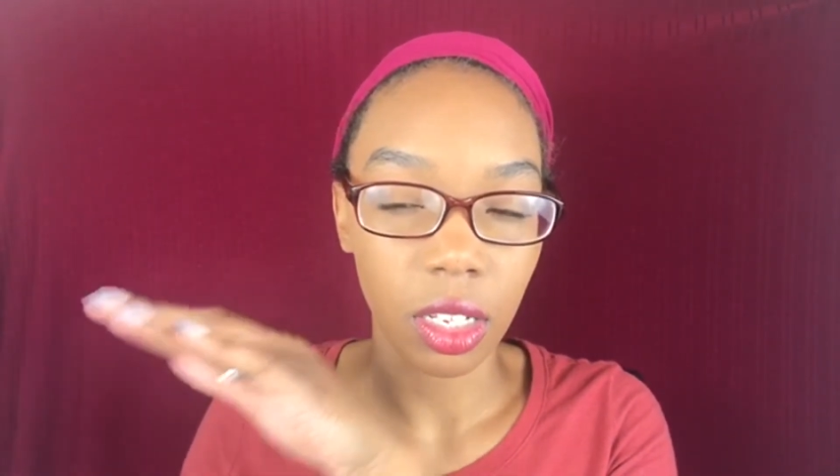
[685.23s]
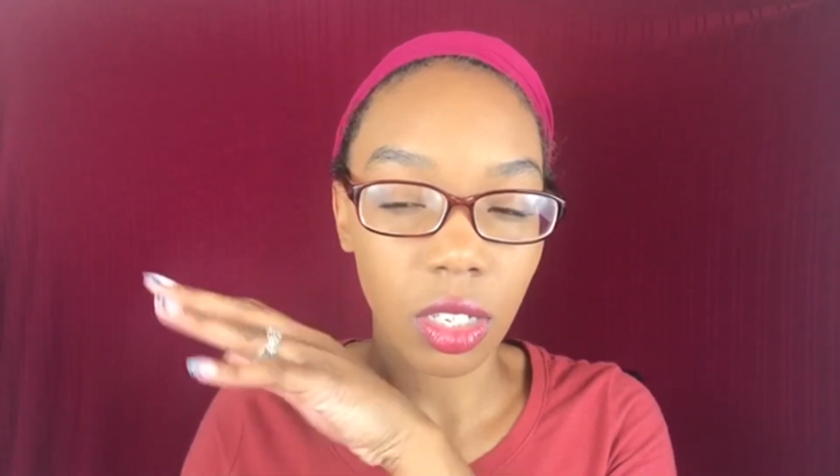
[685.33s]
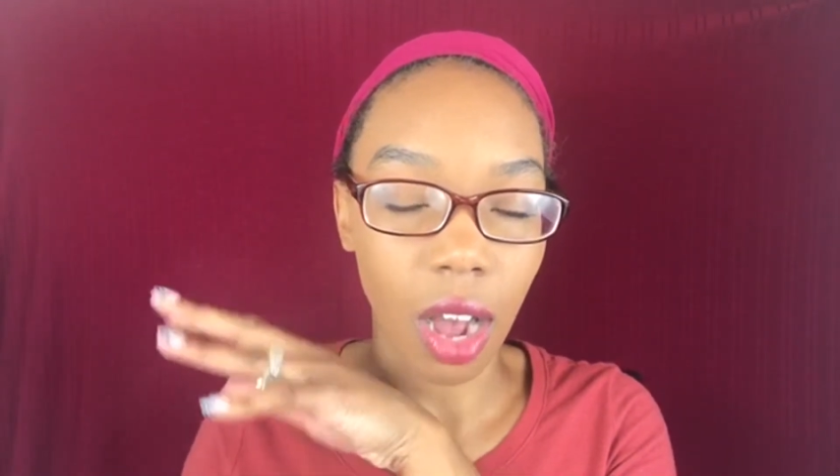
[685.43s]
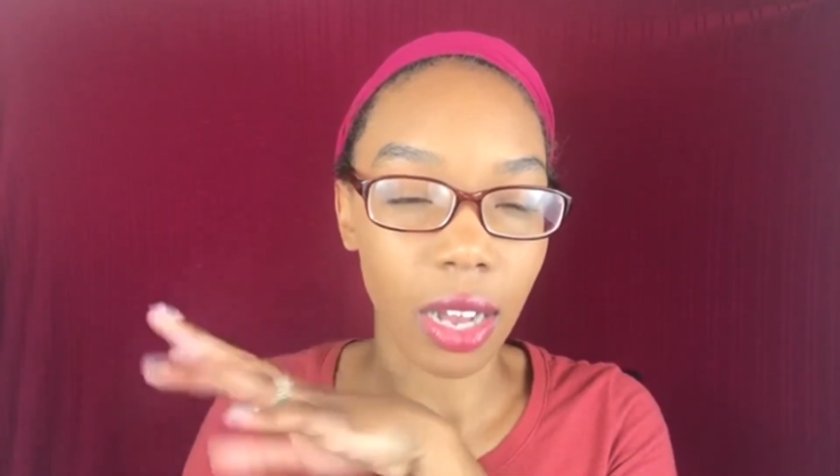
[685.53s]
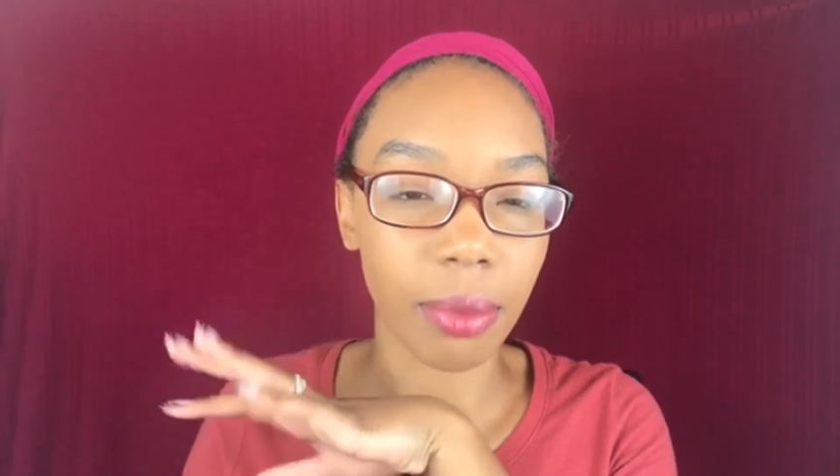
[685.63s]

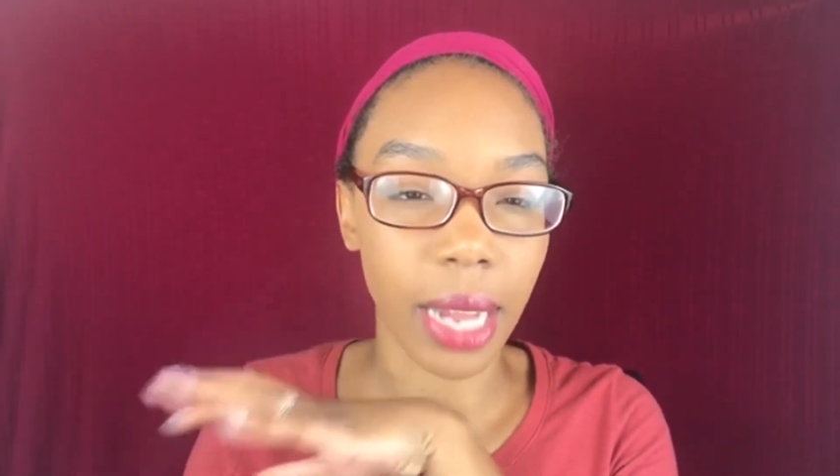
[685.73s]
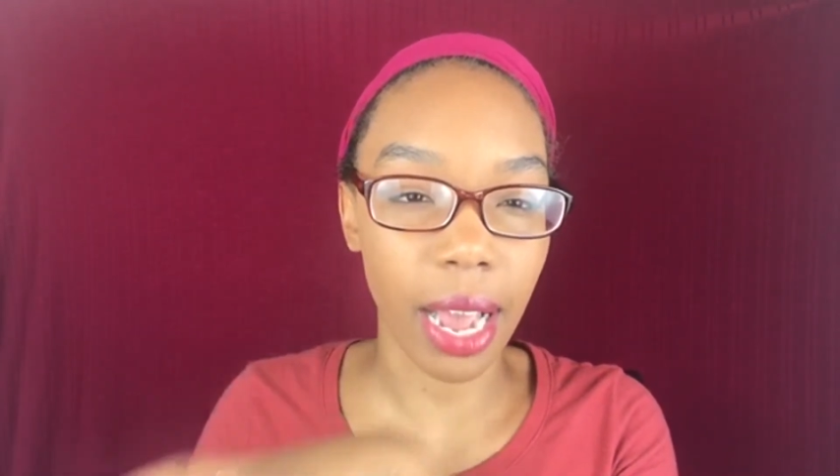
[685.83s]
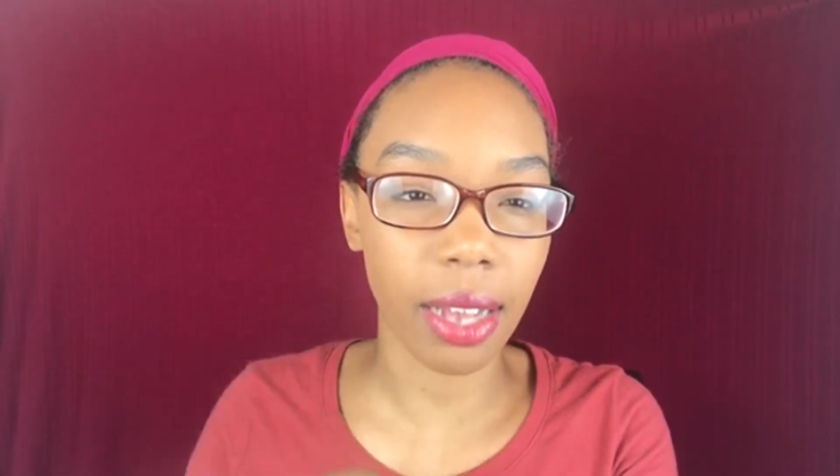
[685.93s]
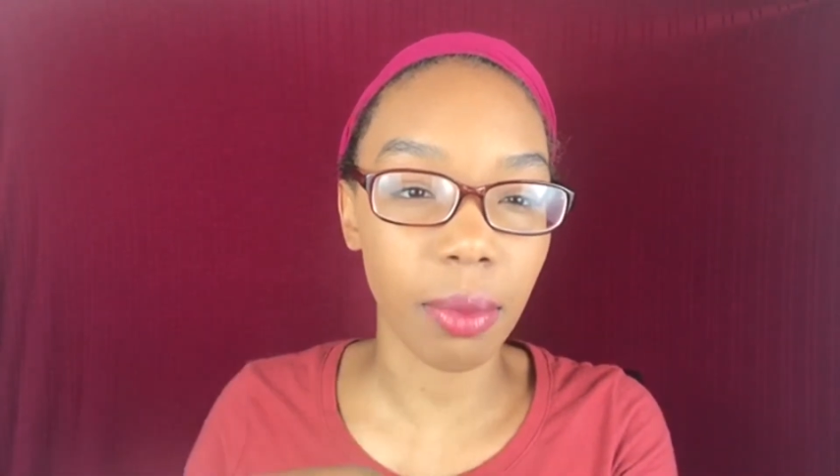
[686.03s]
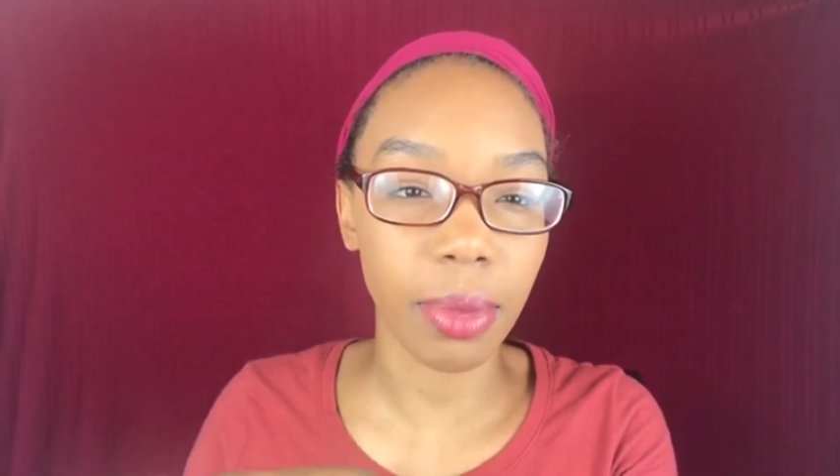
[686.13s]
talk them
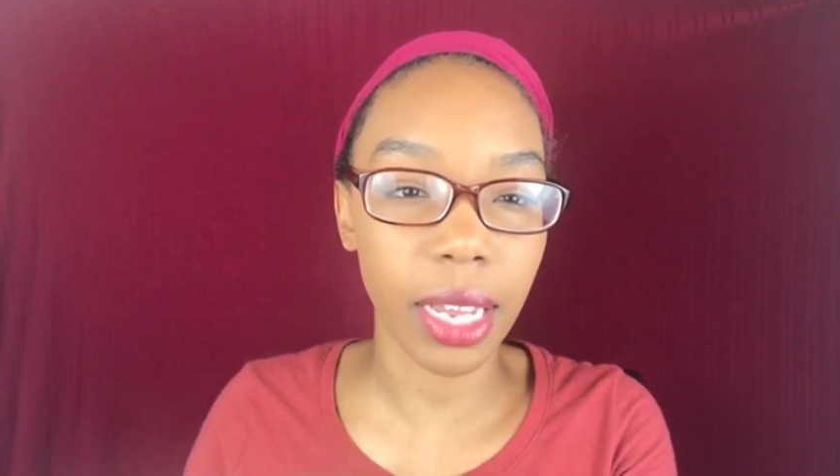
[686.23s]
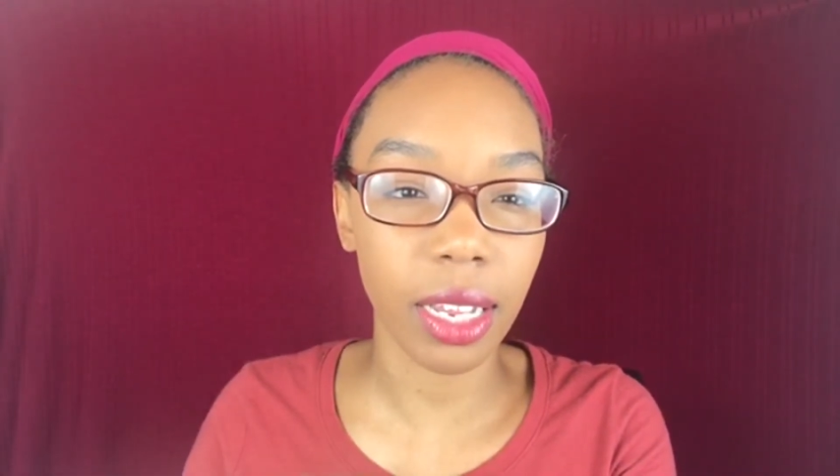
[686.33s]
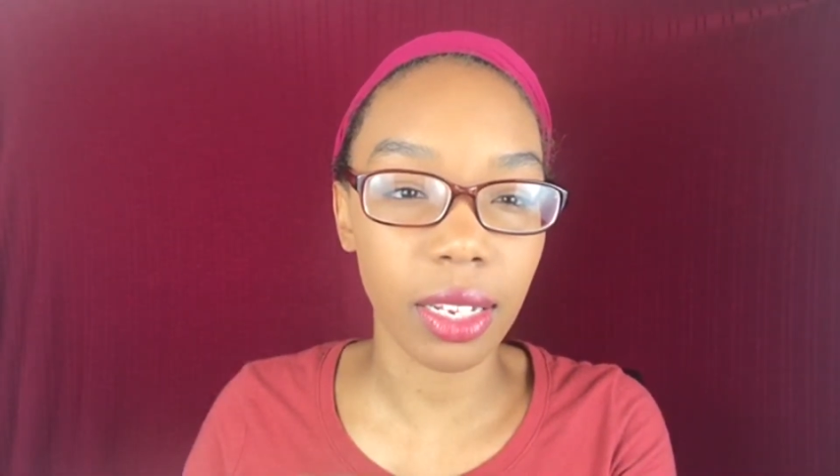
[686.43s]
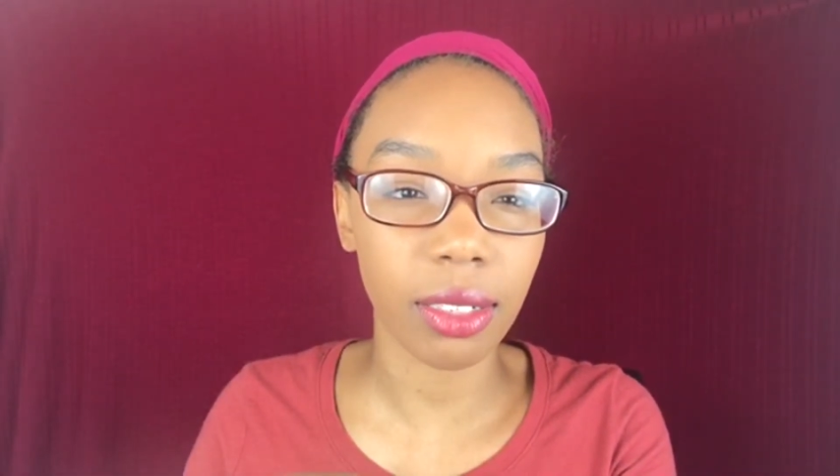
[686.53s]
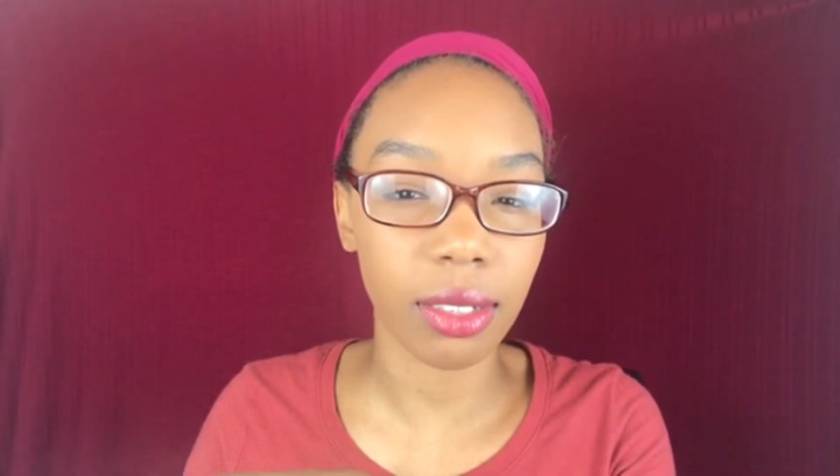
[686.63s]
down a
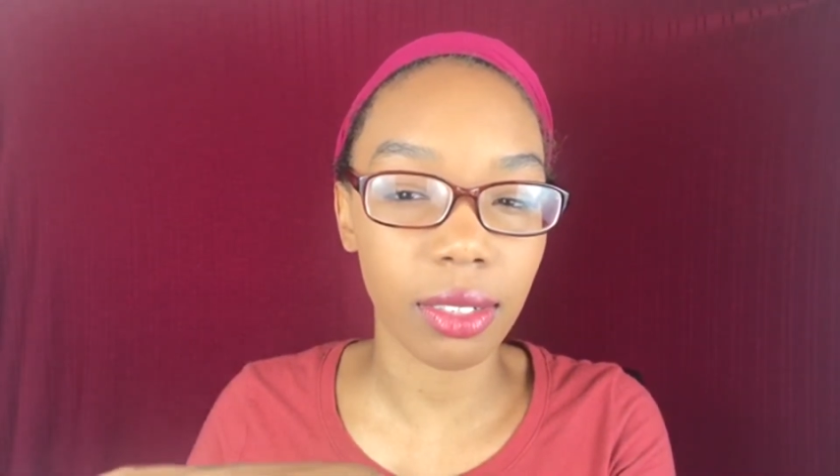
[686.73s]
bit.